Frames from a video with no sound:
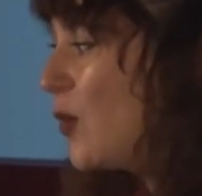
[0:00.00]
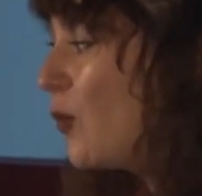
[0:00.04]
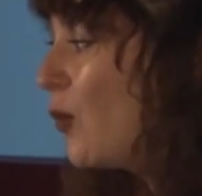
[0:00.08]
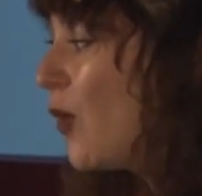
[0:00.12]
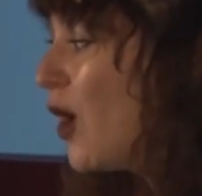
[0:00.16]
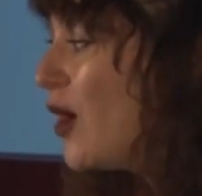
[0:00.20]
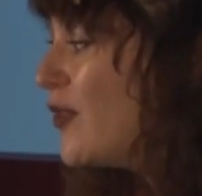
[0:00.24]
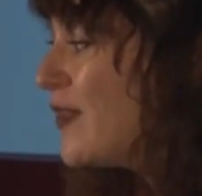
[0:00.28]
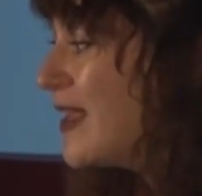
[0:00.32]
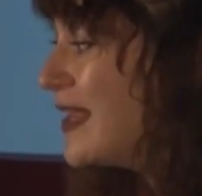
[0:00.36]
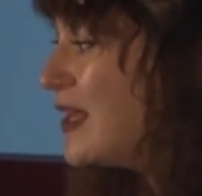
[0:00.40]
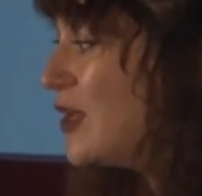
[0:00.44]

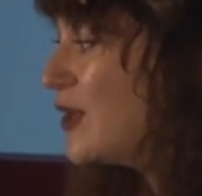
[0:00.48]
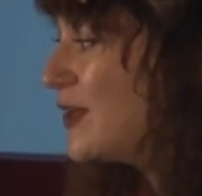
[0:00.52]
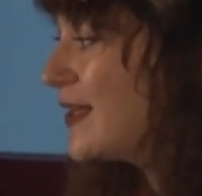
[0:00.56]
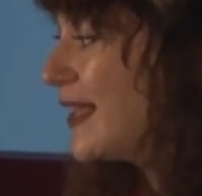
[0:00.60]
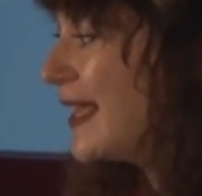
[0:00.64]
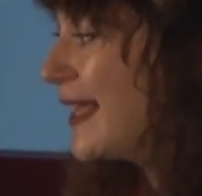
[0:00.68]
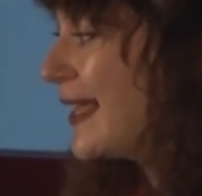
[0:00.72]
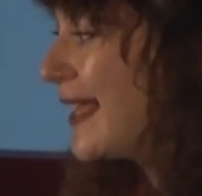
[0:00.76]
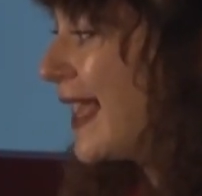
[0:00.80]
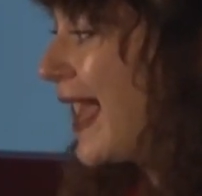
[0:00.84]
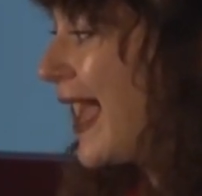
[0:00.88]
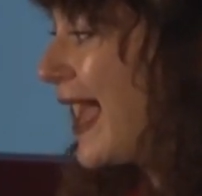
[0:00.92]
Were they
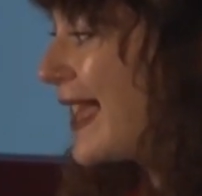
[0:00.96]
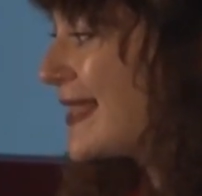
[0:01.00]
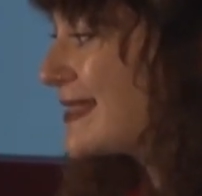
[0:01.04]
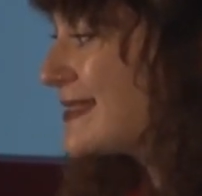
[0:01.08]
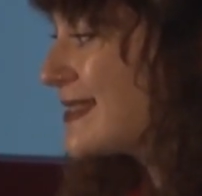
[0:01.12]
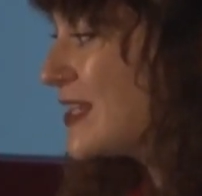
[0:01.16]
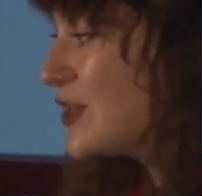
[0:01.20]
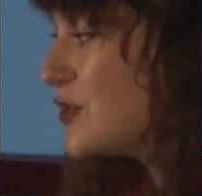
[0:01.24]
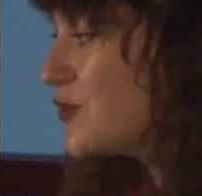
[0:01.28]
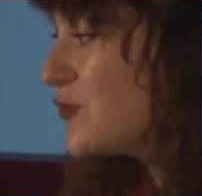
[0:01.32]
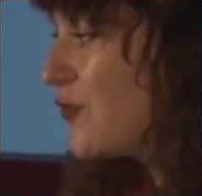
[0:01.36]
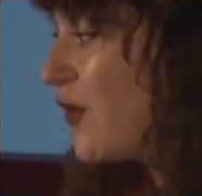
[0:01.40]
looking at
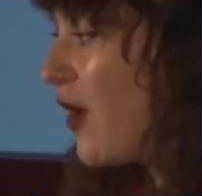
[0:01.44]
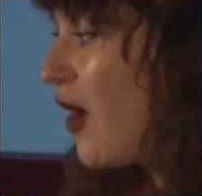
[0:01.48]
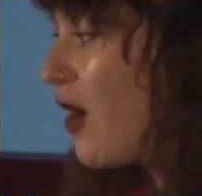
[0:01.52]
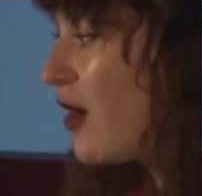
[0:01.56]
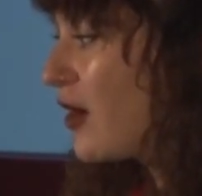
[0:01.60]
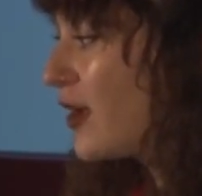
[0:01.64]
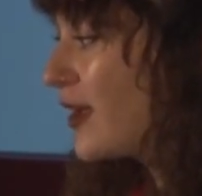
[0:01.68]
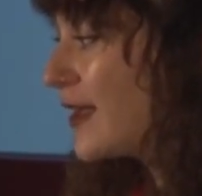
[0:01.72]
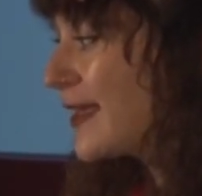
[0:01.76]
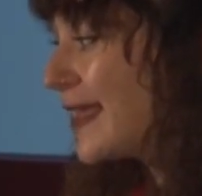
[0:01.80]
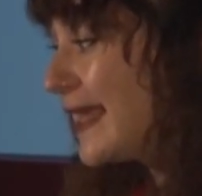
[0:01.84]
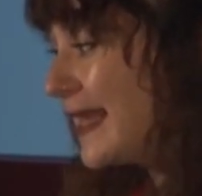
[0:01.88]
a
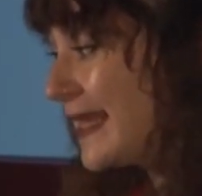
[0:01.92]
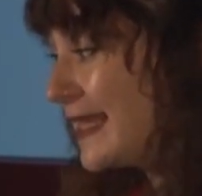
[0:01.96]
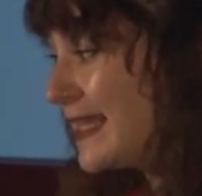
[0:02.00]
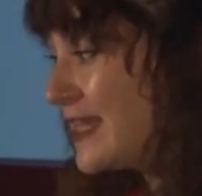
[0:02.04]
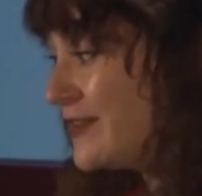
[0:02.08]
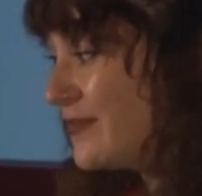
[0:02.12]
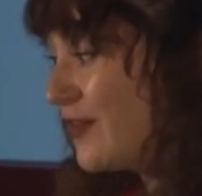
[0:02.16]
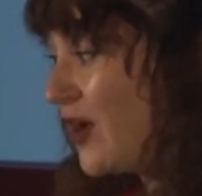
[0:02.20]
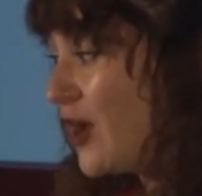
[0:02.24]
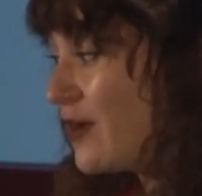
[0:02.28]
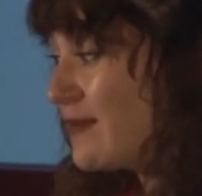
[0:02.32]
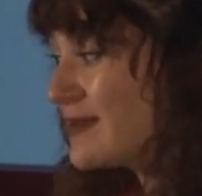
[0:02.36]
drug killing
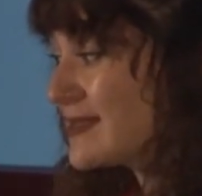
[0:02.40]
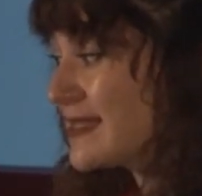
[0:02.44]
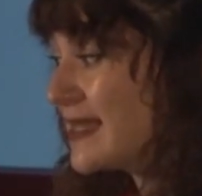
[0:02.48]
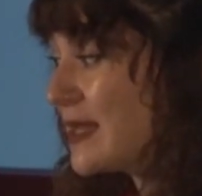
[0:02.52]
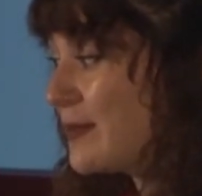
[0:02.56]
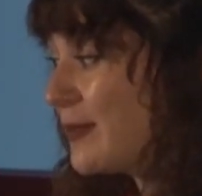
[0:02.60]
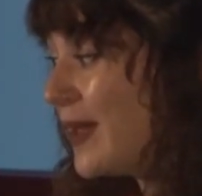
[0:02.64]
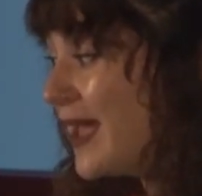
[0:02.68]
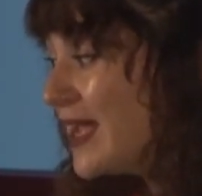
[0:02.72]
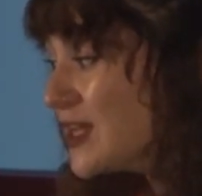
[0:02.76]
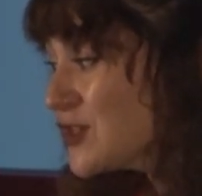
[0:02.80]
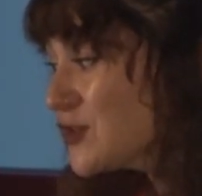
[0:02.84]
the virus in
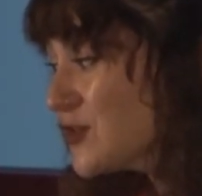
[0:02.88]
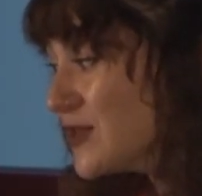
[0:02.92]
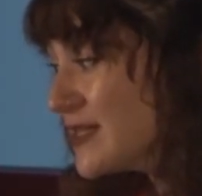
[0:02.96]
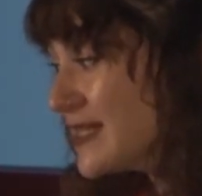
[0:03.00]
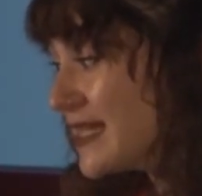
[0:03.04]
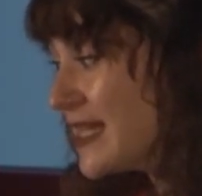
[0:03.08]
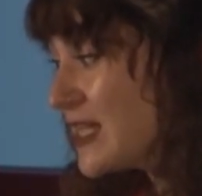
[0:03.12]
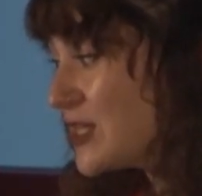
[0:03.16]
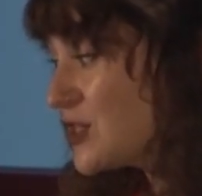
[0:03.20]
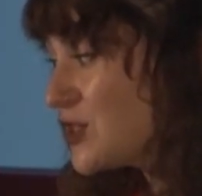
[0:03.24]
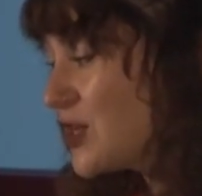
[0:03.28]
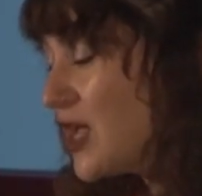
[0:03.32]
a petri
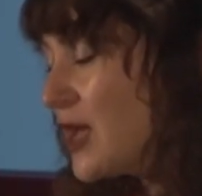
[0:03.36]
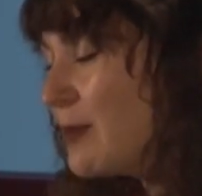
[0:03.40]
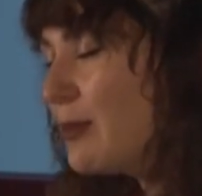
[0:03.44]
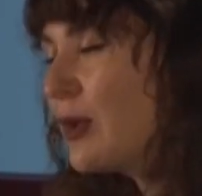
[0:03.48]
dish,